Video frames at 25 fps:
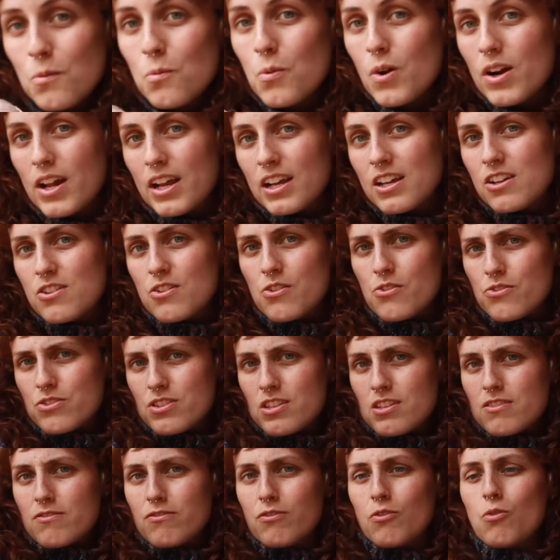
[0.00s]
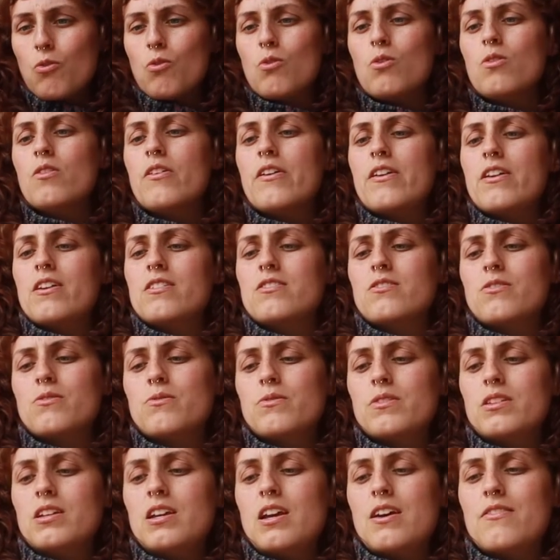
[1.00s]
what I can use this for, and I don't
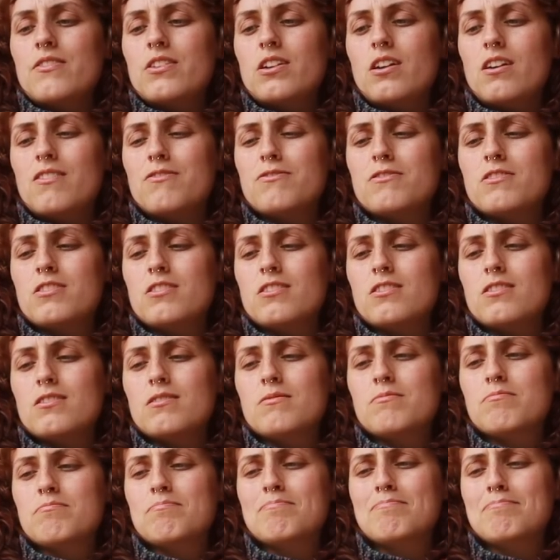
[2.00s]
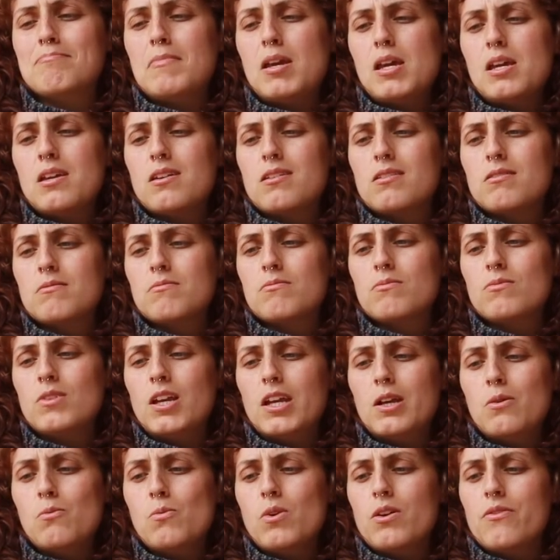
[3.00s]
really have enough to make
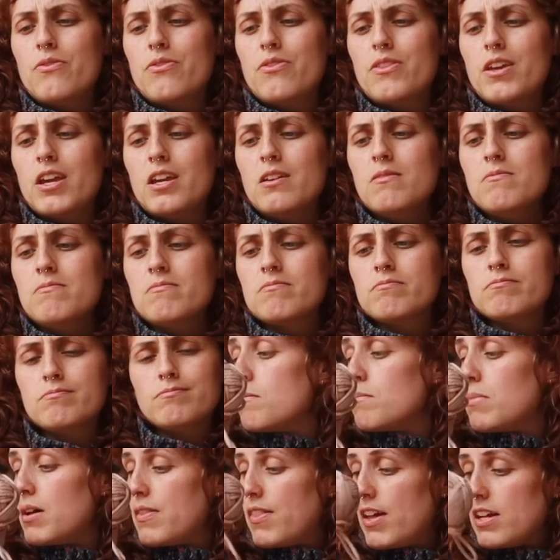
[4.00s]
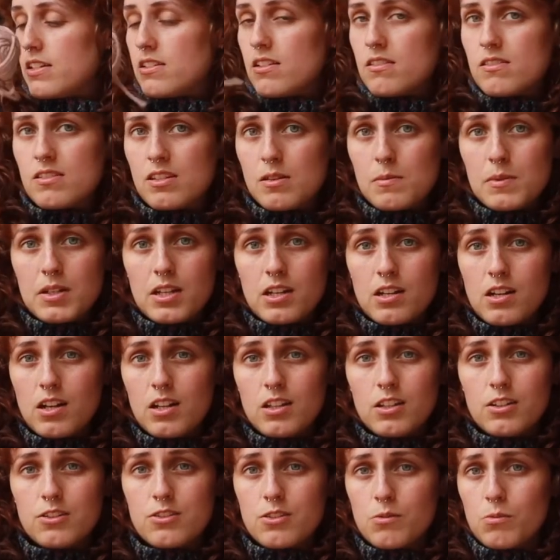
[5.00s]
like one thing. But that's a similar
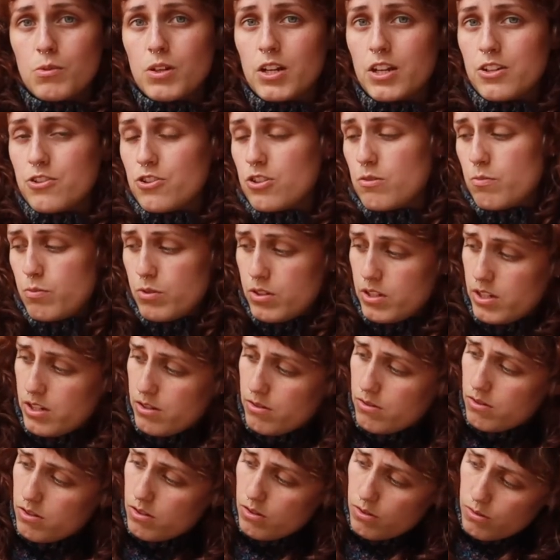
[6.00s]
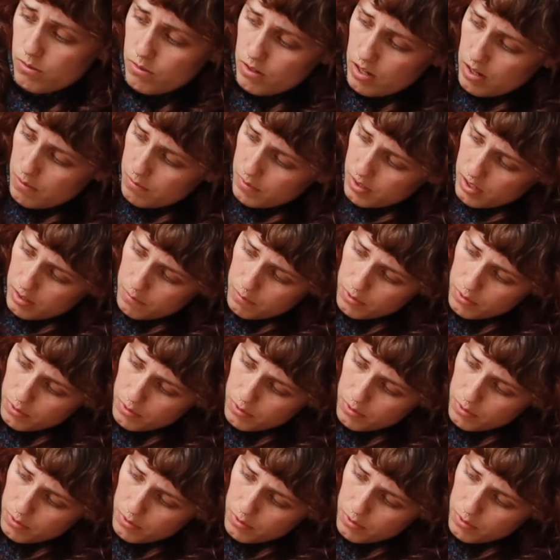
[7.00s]
color to what I just put in, so I'm gonna